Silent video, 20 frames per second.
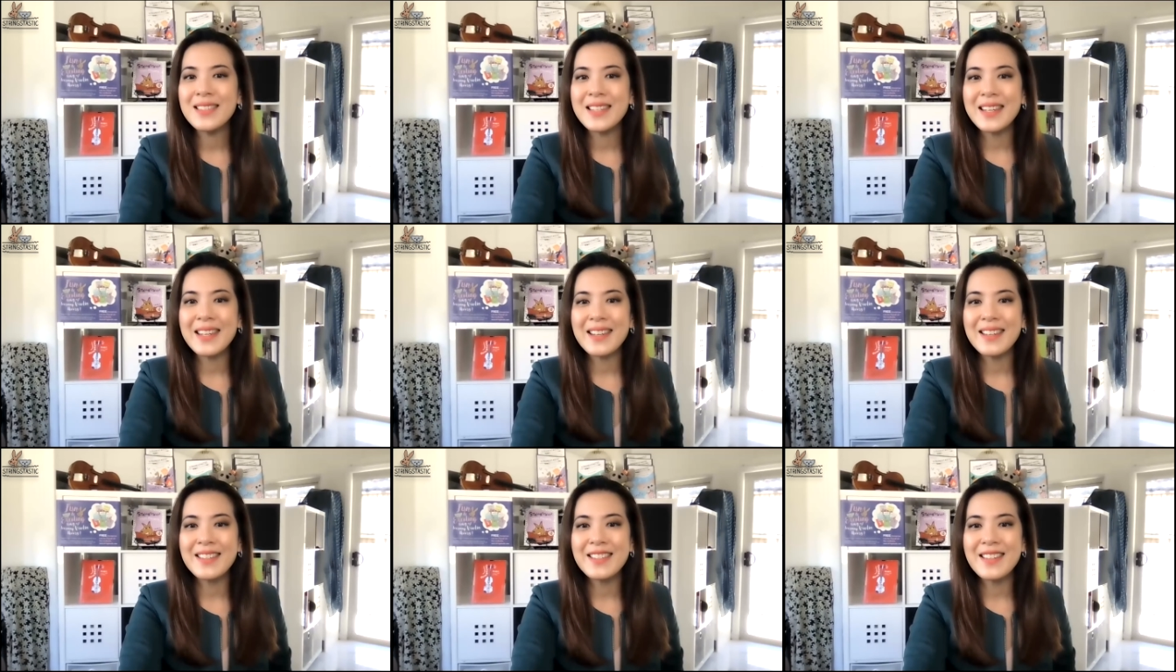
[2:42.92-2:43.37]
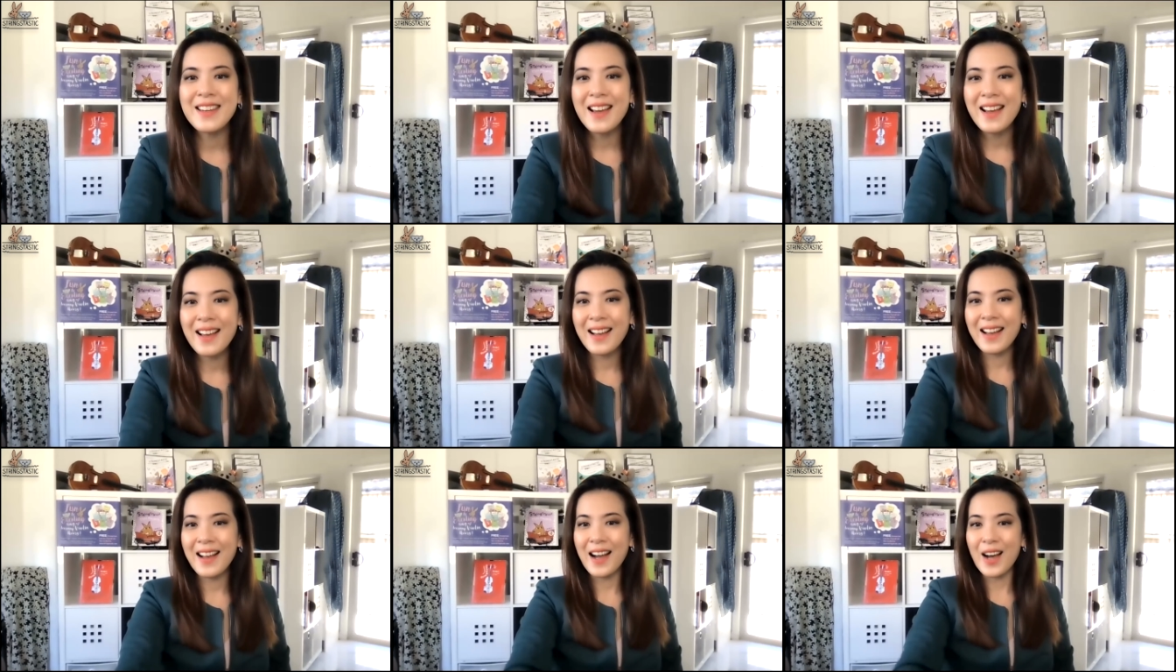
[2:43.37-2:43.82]
teach
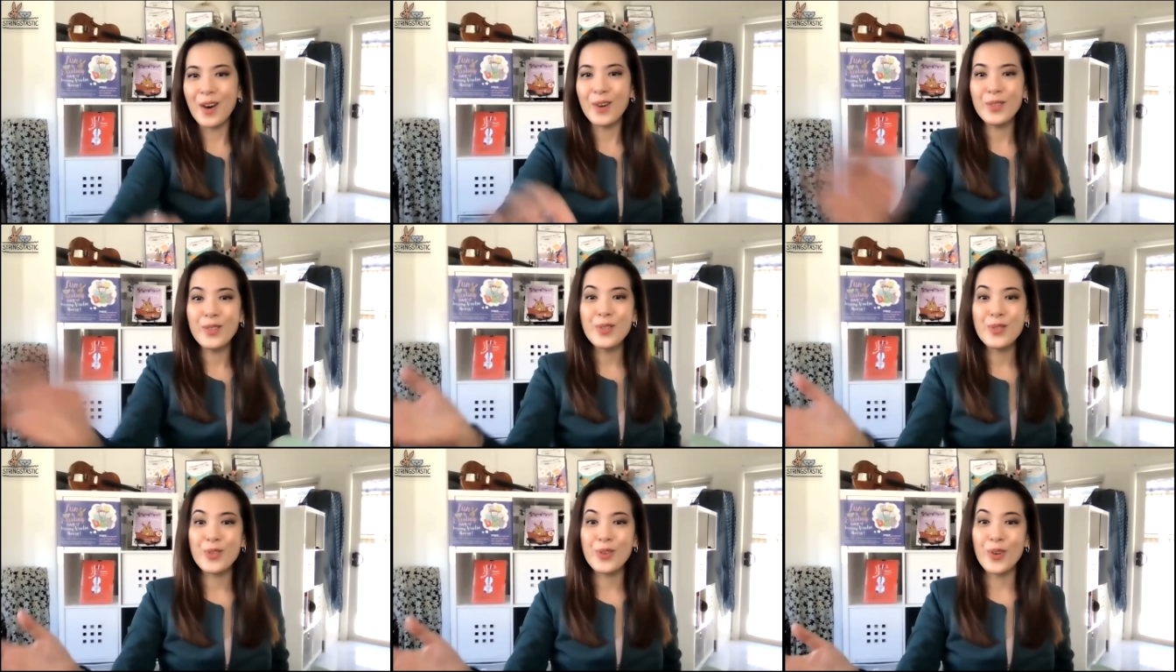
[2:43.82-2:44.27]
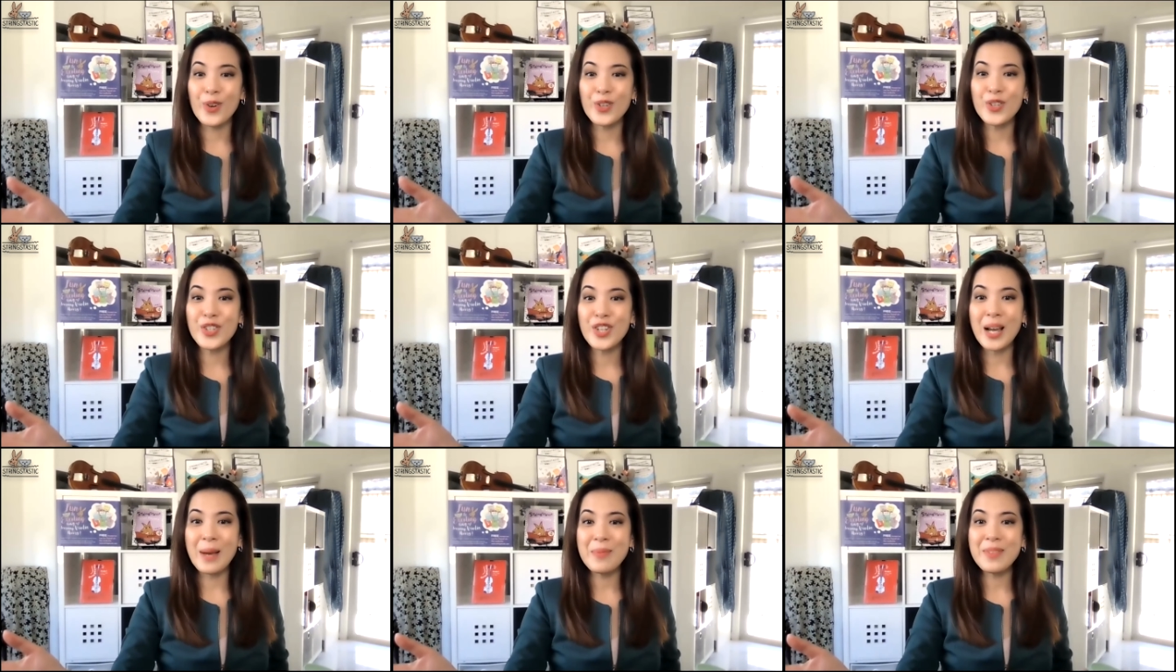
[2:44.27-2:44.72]
how to draw
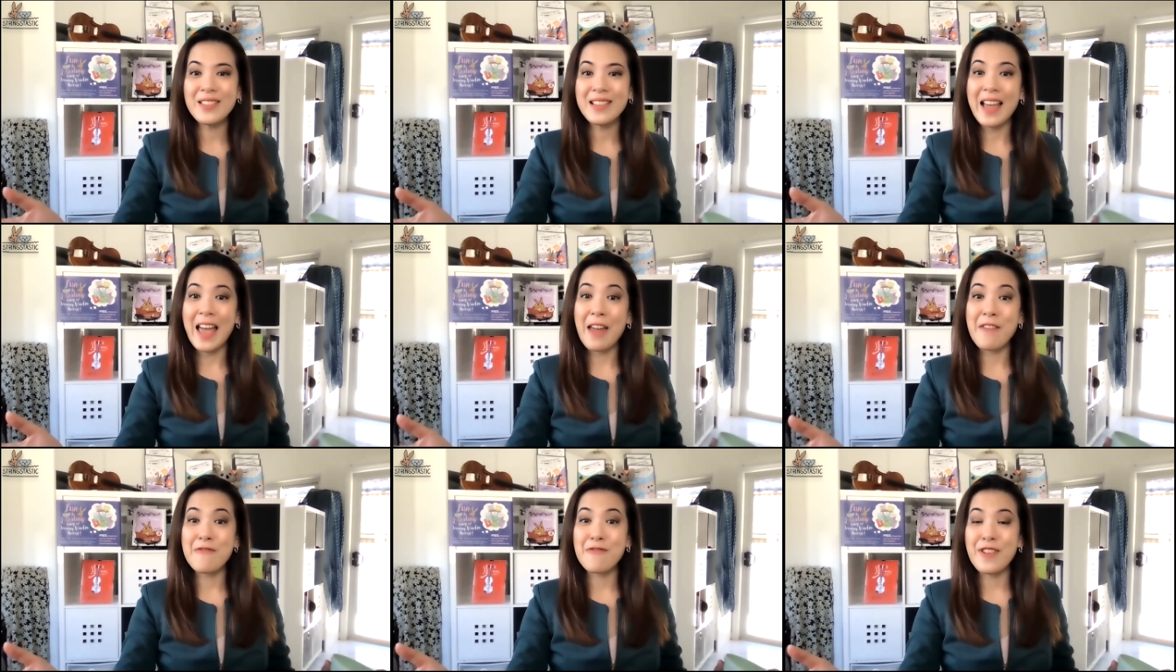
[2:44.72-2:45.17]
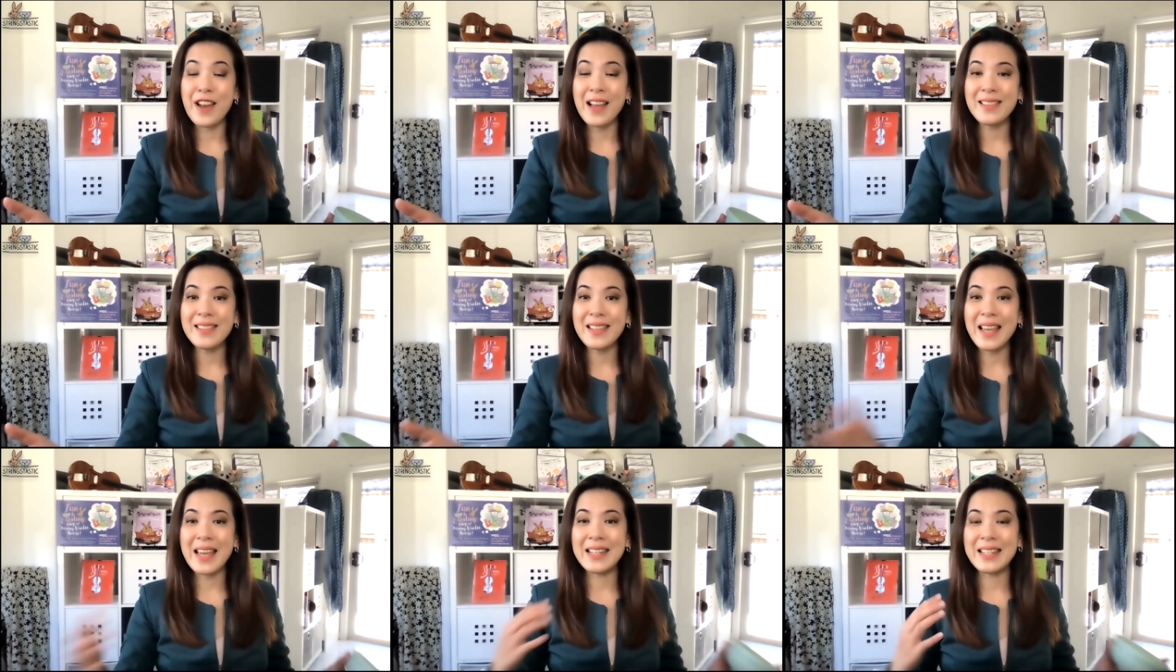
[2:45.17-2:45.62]
sharps and
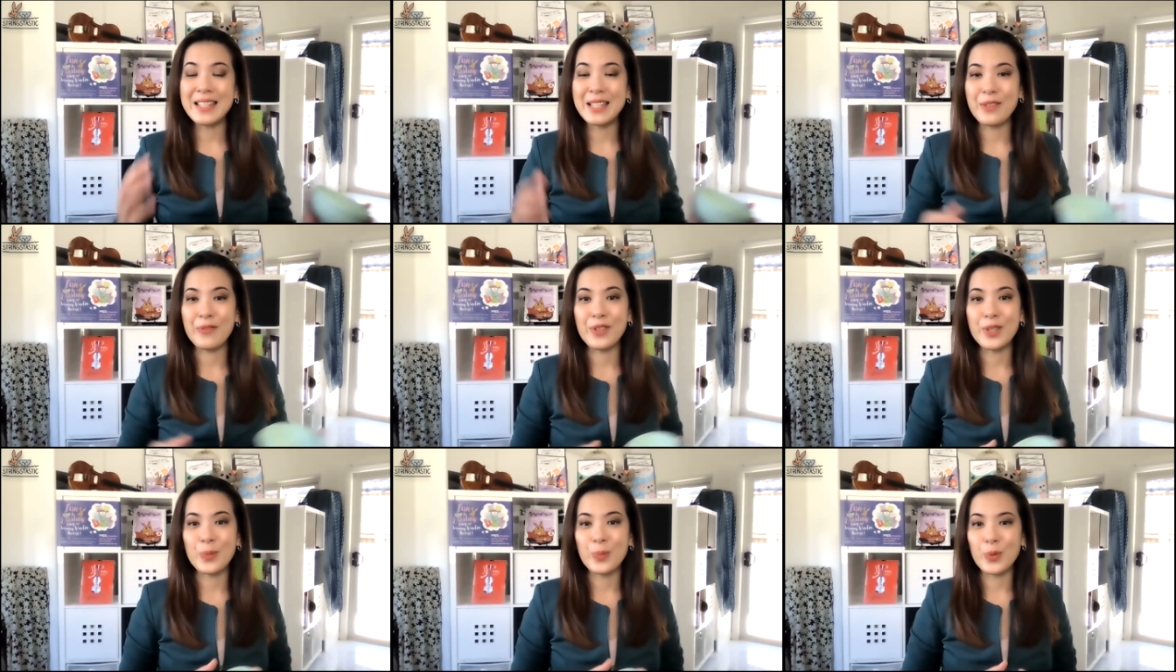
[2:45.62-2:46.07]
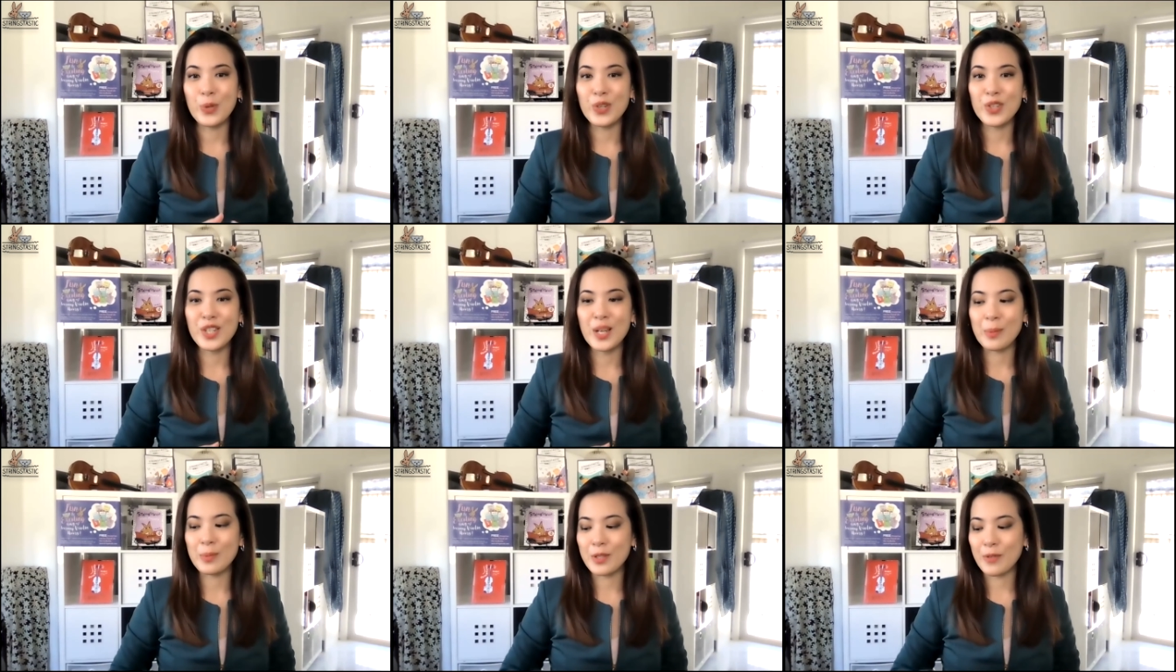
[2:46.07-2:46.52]
flats and the difference between
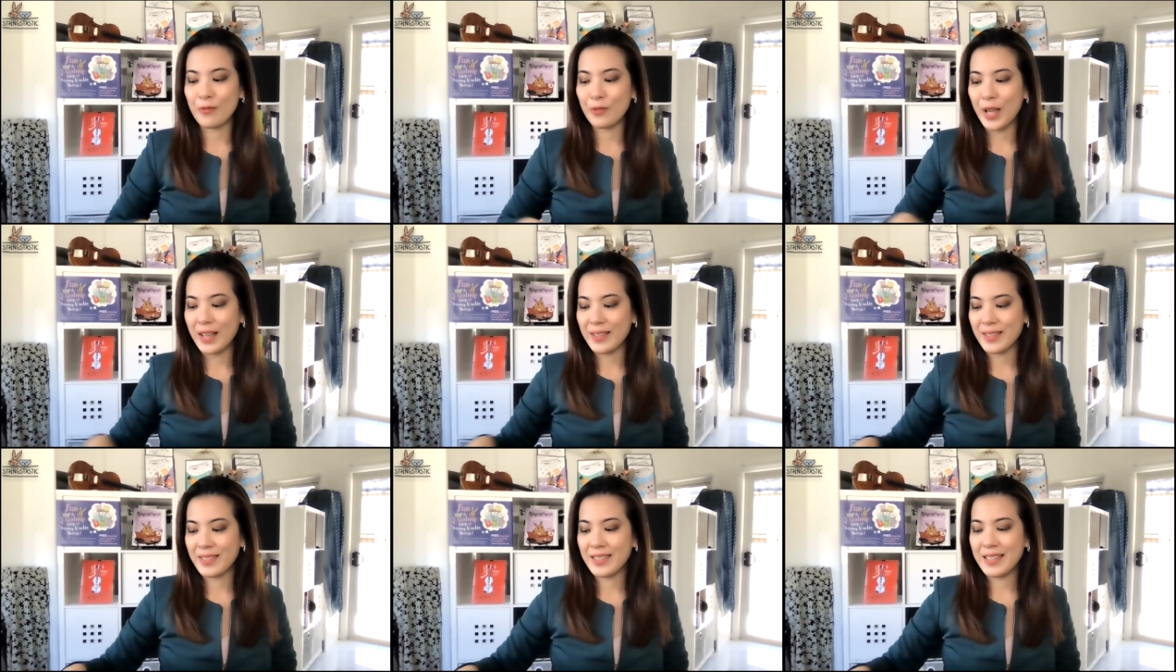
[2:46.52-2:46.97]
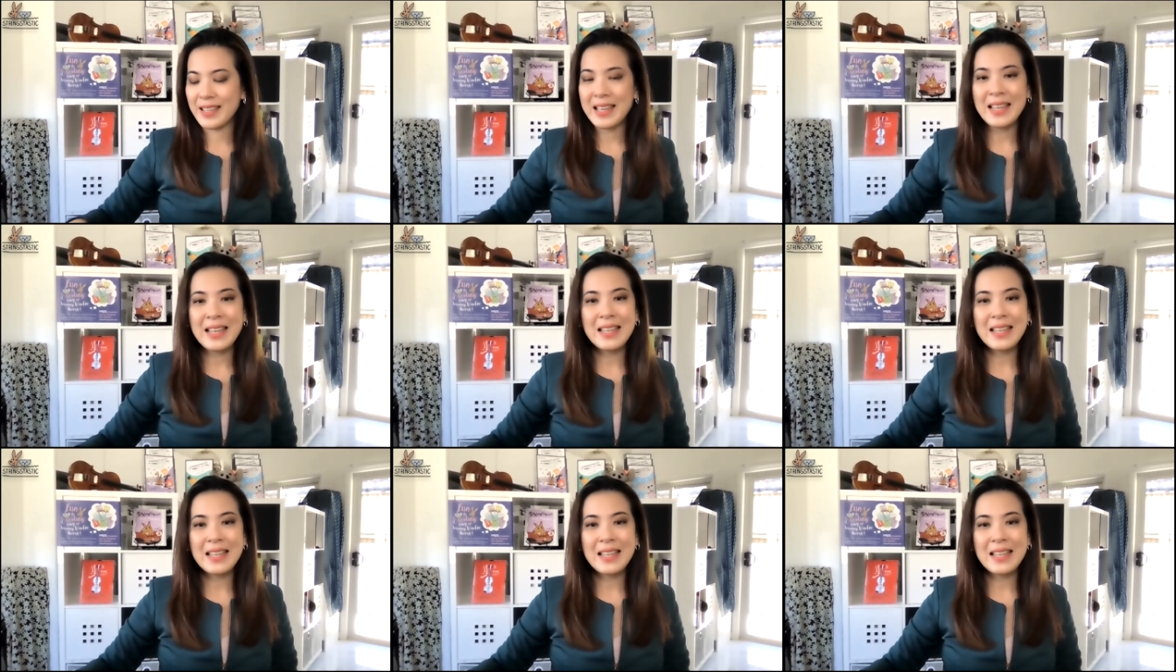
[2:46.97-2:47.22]
sharps and flats.